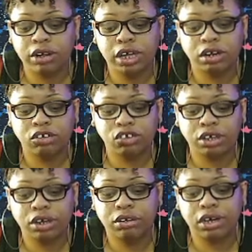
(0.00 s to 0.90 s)
energy
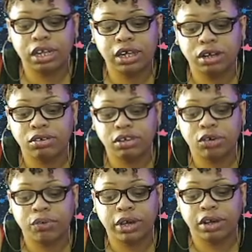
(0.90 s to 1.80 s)
here, Leos,
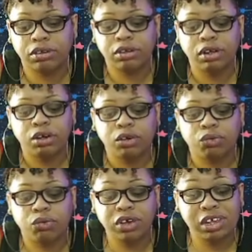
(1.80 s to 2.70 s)
around
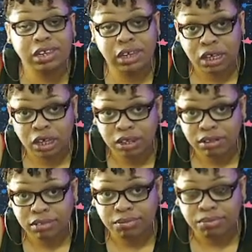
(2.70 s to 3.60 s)

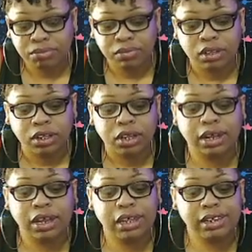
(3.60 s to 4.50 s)
reasoning, less